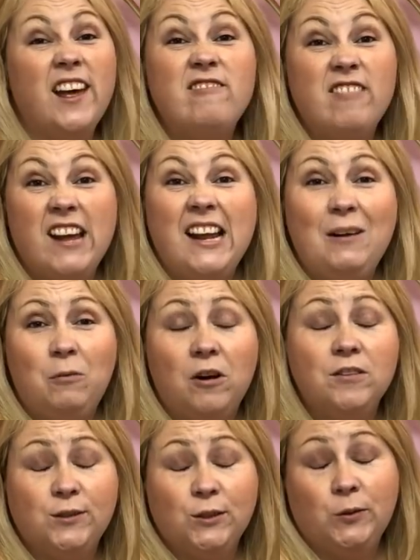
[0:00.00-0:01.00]
That really
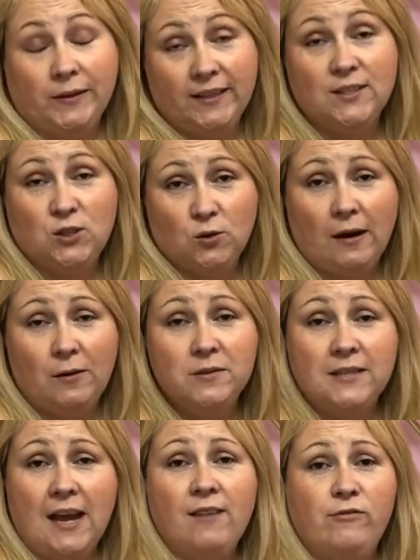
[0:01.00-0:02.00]
was the quickest 2
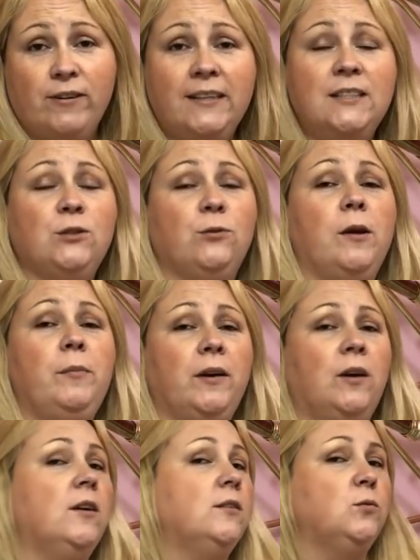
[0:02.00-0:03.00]
hours ever in history
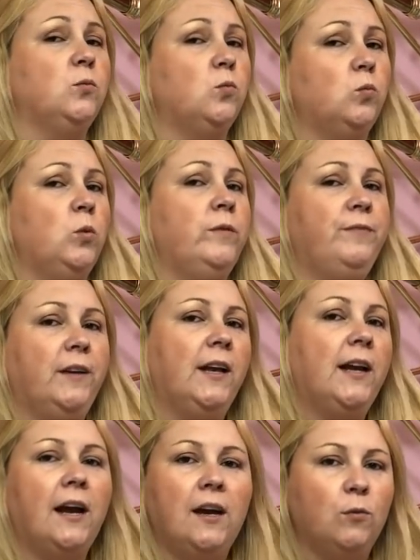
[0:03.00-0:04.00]
because we
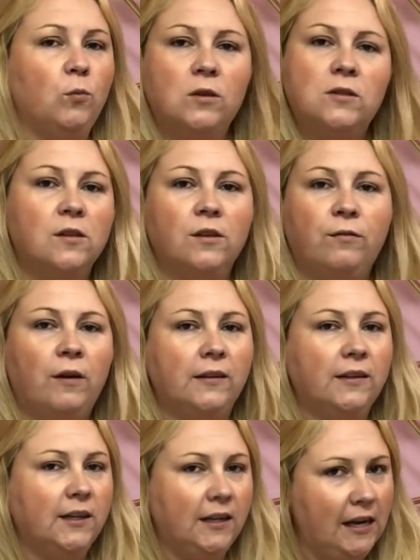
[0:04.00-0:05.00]
figured out it wasn't the
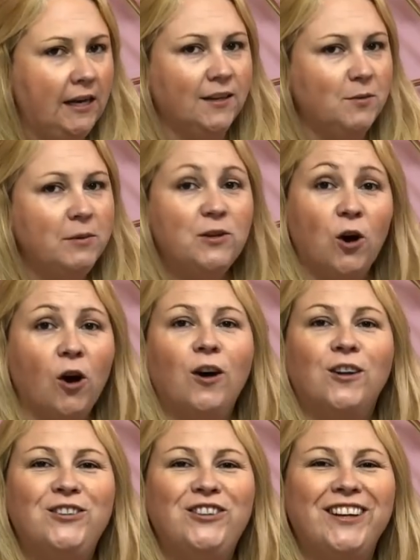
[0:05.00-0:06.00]
fact that it needed to be
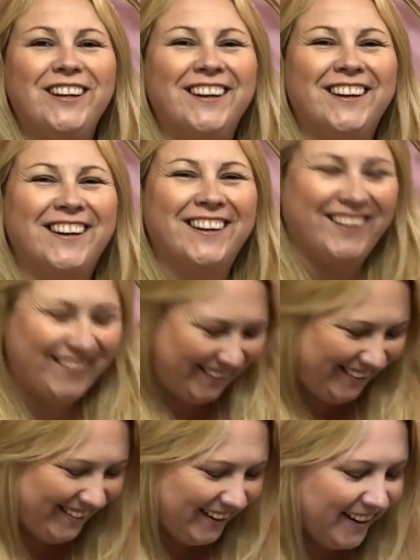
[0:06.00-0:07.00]
charged.
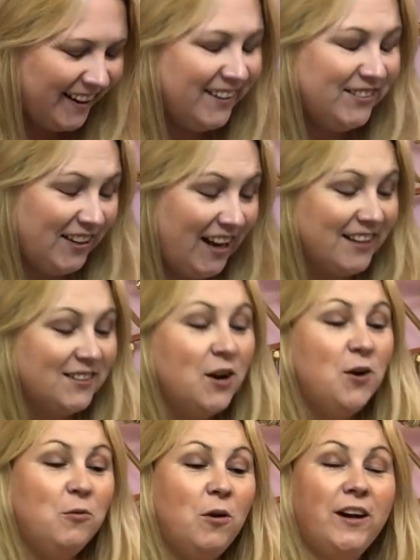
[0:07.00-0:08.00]
So yes,
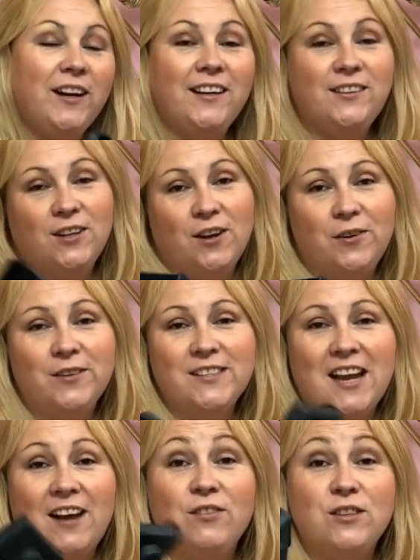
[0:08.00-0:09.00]
what you need to do is
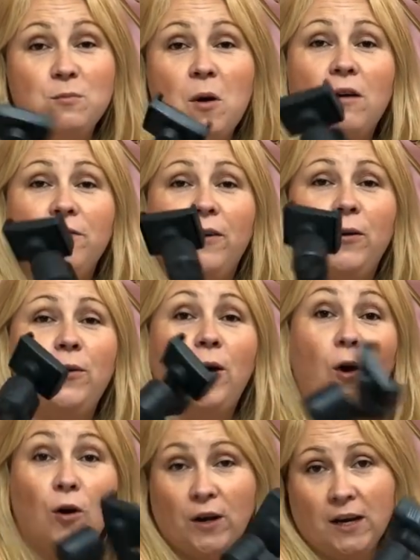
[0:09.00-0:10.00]
have the smartphone
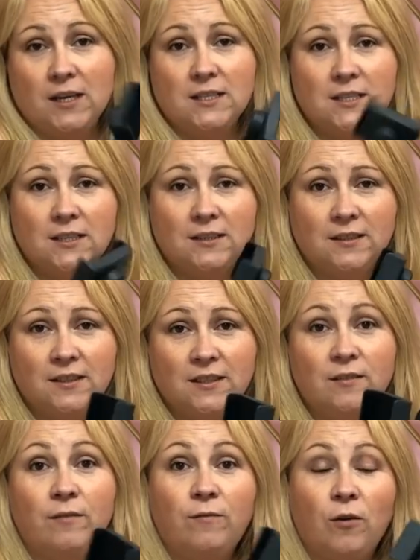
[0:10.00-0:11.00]
on it
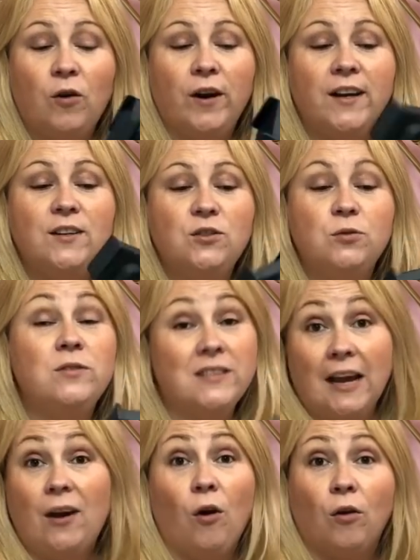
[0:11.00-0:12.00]
for it to
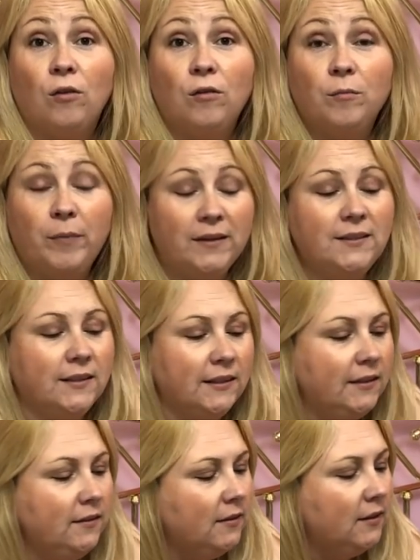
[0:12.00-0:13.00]
stay on,
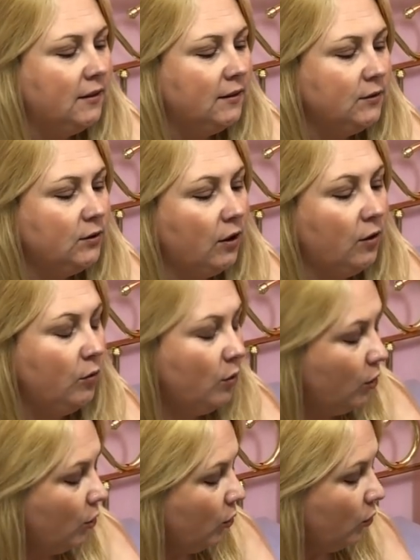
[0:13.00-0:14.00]
basically. So
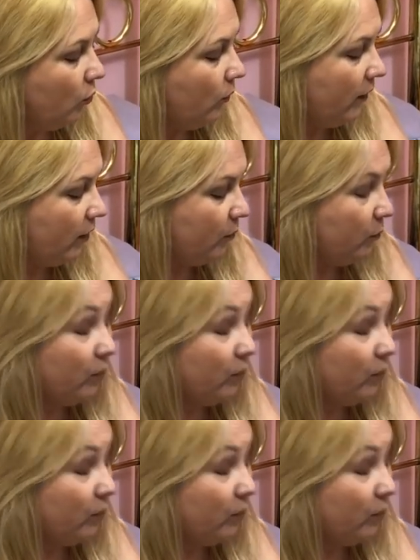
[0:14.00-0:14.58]
we've